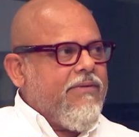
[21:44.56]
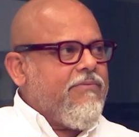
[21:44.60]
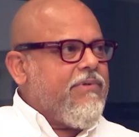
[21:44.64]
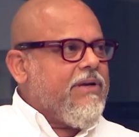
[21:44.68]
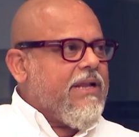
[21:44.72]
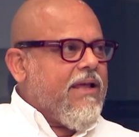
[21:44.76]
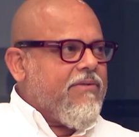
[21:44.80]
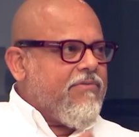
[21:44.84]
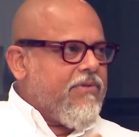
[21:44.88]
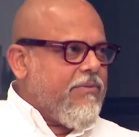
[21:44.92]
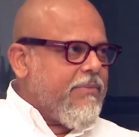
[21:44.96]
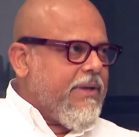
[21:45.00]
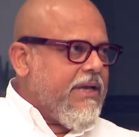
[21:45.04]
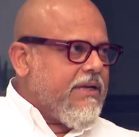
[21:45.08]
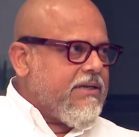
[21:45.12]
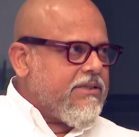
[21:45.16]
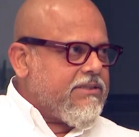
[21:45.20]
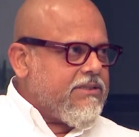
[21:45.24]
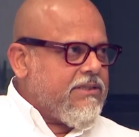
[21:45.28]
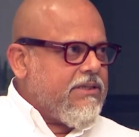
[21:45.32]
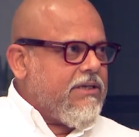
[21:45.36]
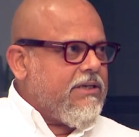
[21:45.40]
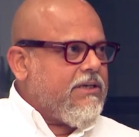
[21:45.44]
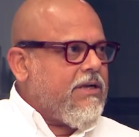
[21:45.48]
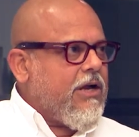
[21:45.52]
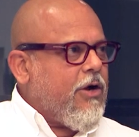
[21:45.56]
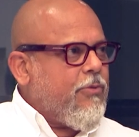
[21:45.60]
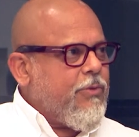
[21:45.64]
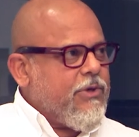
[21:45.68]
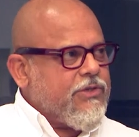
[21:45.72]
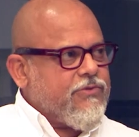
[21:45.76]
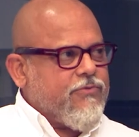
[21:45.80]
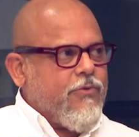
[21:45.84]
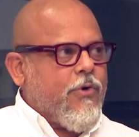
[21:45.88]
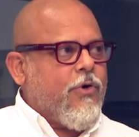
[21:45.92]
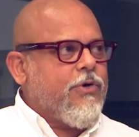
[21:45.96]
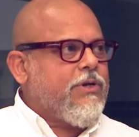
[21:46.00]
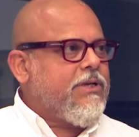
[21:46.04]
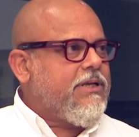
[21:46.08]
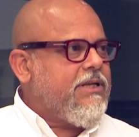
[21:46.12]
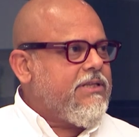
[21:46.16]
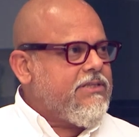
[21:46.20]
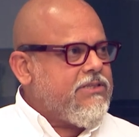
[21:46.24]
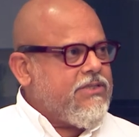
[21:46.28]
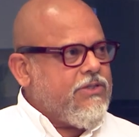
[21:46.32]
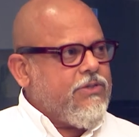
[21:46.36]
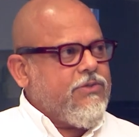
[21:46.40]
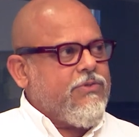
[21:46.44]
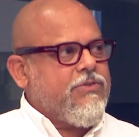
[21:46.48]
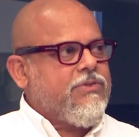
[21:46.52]
every time you make a shirt, how much water
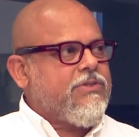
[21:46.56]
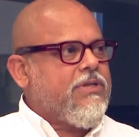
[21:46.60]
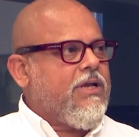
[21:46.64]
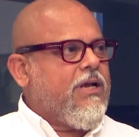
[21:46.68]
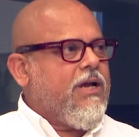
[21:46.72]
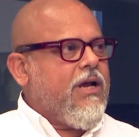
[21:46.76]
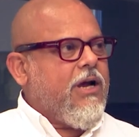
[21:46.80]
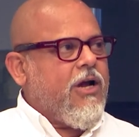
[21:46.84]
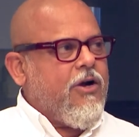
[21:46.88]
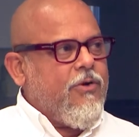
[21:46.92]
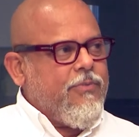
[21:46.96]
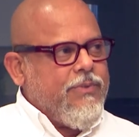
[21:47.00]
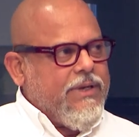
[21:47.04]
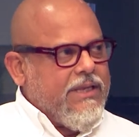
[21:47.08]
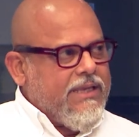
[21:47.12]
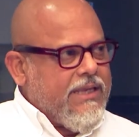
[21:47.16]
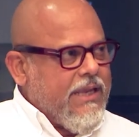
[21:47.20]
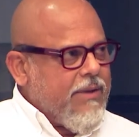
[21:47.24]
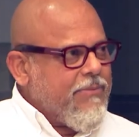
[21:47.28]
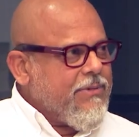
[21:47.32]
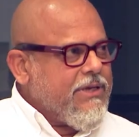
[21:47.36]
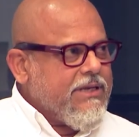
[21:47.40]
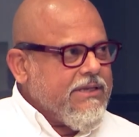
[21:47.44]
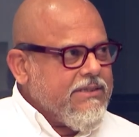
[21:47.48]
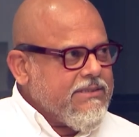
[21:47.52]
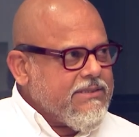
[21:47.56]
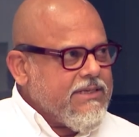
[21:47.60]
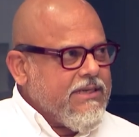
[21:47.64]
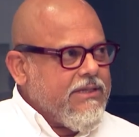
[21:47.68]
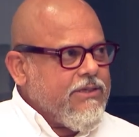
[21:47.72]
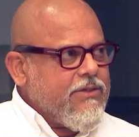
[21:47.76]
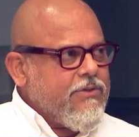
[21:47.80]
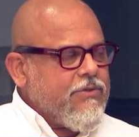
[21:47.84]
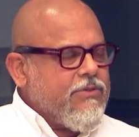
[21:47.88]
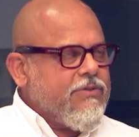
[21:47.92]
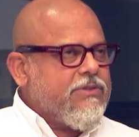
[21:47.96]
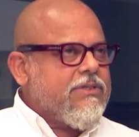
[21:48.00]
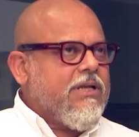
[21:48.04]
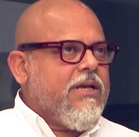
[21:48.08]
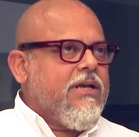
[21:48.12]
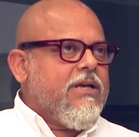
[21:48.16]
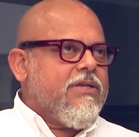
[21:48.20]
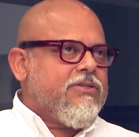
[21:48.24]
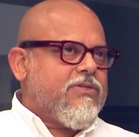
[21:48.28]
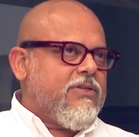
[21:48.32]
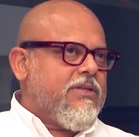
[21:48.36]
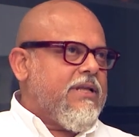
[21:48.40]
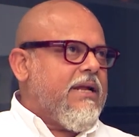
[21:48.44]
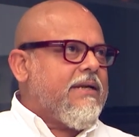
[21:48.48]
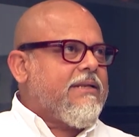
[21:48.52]
gets used, how many chemicals get used,
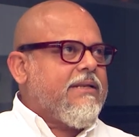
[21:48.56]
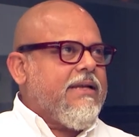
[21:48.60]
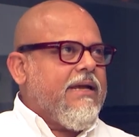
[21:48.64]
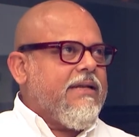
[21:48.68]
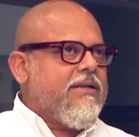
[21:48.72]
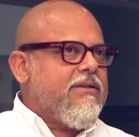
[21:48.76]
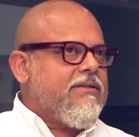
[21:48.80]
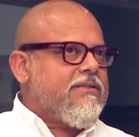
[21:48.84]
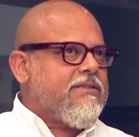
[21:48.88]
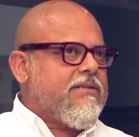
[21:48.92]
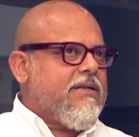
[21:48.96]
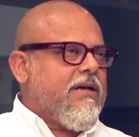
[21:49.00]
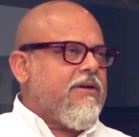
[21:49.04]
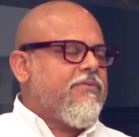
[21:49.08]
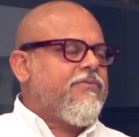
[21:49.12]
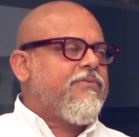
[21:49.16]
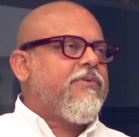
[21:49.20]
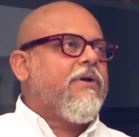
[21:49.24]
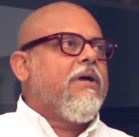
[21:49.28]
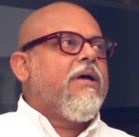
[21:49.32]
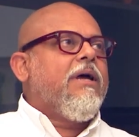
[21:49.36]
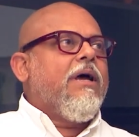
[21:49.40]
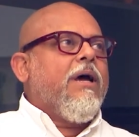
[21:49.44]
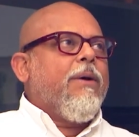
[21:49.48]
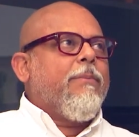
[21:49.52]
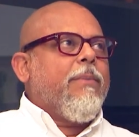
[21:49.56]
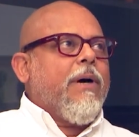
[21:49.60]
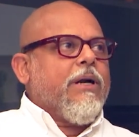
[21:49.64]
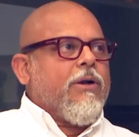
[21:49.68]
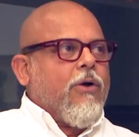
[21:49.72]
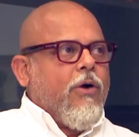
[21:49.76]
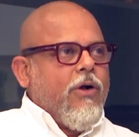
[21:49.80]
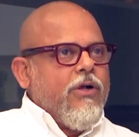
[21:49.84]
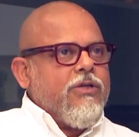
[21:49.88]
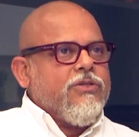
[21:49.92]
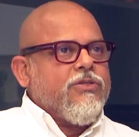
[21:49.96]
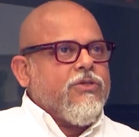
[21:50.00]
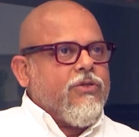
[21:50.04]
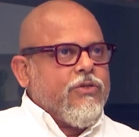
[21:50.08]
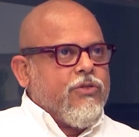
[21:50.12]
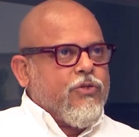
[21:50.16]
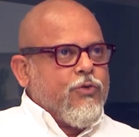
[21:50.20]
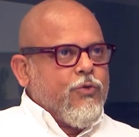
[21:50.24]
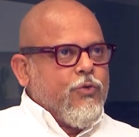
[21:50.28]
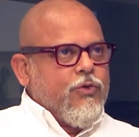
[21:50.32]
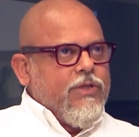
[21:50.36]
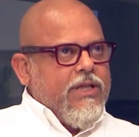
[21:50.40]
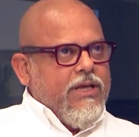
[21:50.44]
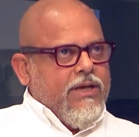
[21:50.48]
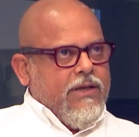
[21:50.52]
so that kind of stuff. Mm. But also
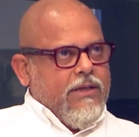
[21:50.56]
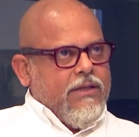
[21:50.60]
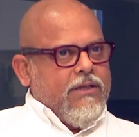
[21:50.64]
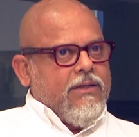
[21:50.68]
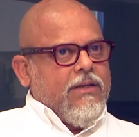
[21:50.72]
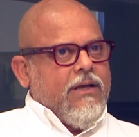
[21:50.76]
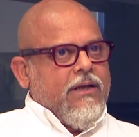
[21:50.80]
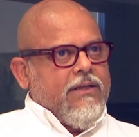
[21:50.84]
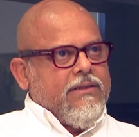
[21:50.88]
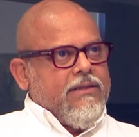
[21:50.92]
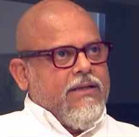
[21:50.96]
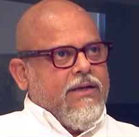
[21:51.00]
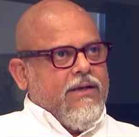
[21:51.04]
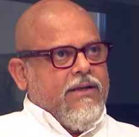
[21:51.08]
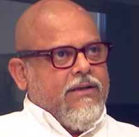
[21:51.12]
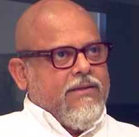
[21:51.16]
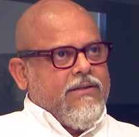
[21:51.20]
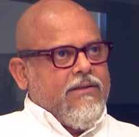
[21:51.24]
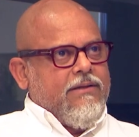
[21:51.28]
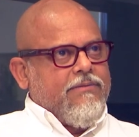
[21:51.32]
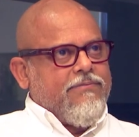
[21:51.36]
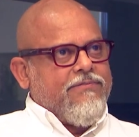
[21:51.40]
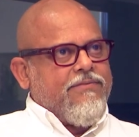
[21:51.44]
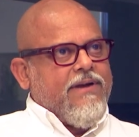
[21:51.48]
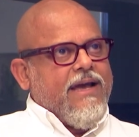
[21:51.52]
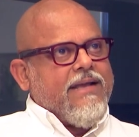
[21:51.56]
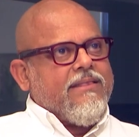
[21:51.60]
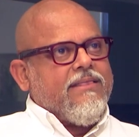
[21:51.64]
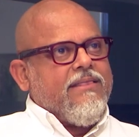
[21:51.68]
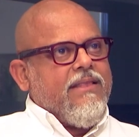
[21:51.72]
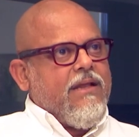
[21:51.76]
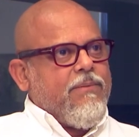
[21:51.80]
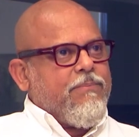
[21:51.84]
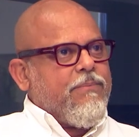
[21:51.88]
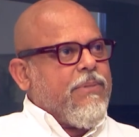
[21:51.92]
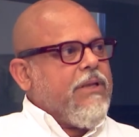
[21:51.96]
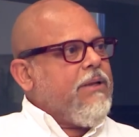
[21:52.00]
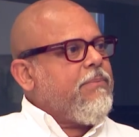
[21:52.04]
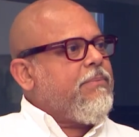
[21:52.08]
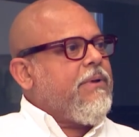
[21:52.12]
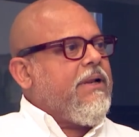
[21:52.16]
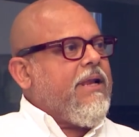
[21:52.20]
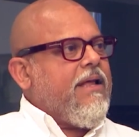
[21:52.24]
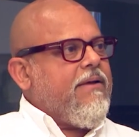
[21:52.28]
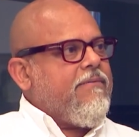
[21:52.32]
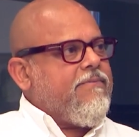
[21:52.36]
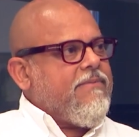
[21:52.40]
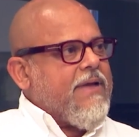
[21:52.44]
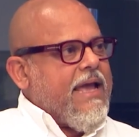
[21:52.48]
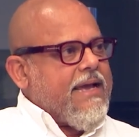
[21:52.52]
through the uh, the the fact that people
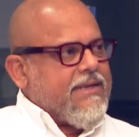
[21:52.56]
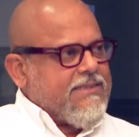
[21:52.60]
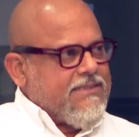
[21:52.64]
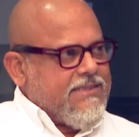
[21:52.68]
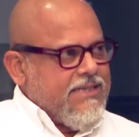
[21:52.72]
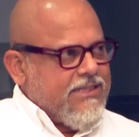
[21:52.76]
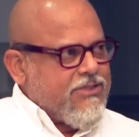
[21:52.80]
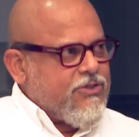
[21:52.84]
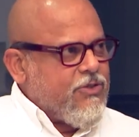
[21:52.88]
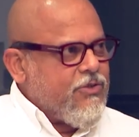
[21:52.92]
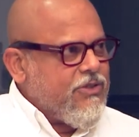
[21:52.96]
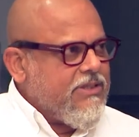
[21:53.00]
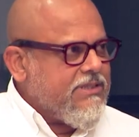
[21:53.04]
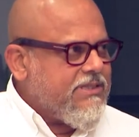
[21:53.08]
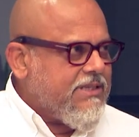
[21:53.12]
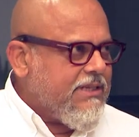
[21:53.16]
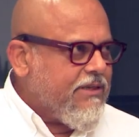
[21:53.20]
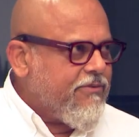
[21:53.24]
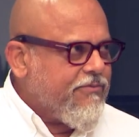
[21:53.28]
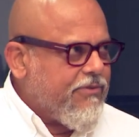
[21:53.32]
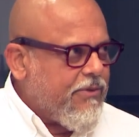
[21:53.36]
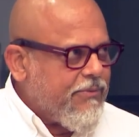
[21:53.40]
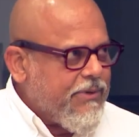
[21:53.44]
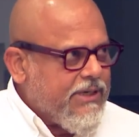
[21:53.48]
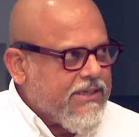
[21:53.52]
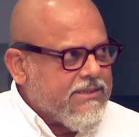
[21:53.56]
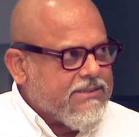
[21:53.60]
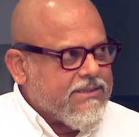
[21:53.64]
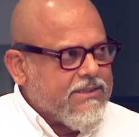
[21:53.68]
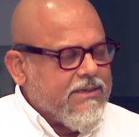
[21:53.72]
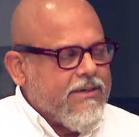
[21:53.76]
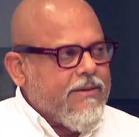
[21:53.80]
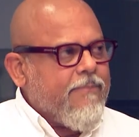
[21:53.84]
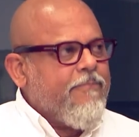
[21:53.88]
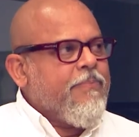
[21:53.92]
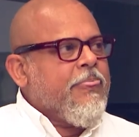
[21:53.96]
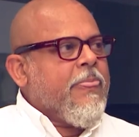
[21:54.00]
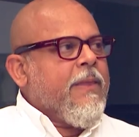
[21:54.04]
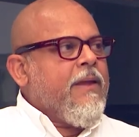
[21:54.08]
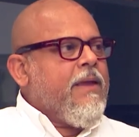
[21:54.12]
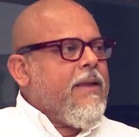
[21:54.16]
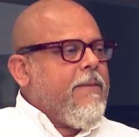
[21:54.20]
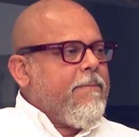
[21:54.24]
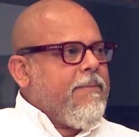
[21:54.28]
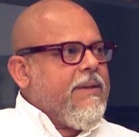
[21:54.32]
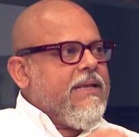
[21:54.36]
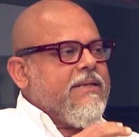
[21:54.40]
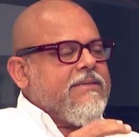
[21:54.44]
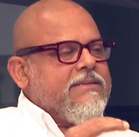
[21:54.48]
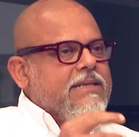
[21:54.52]
have access to this information
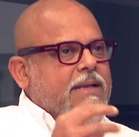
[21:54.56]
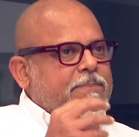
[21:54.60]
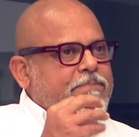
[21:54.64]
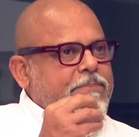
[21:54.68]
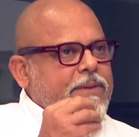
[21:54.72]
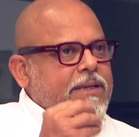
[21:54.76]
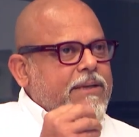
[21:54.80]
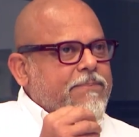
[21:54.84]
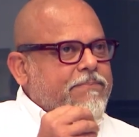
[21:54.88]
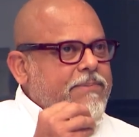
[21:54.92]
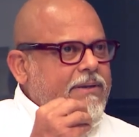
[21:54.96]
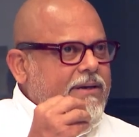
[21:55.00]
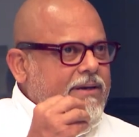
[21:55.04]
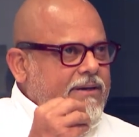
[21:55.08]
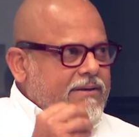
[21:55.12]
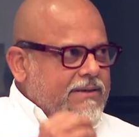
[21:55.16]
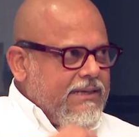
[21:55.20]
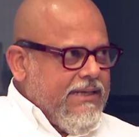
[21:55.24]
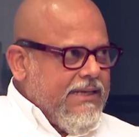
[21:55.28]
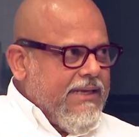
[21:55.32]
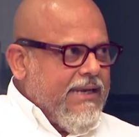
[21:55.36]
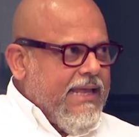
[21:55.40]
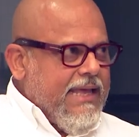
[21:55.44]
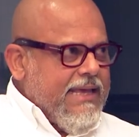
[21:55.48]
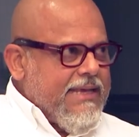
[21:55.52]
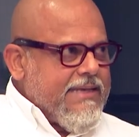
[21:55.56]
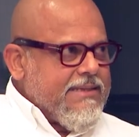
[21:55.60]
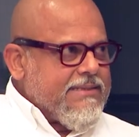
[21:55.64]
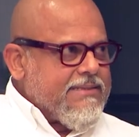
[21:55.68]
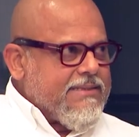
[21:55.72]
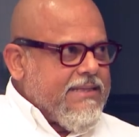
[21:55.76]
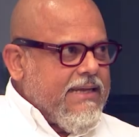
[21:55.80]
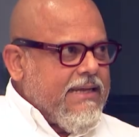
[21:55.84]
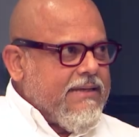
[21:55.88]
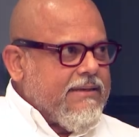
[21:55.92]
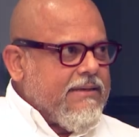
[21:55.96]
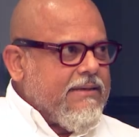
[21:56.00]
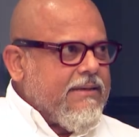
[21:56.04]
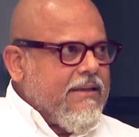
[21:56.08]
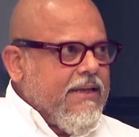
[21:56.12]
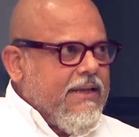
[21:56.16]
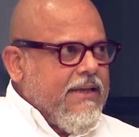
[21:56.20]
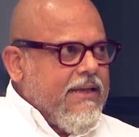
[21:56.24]
means that people realize that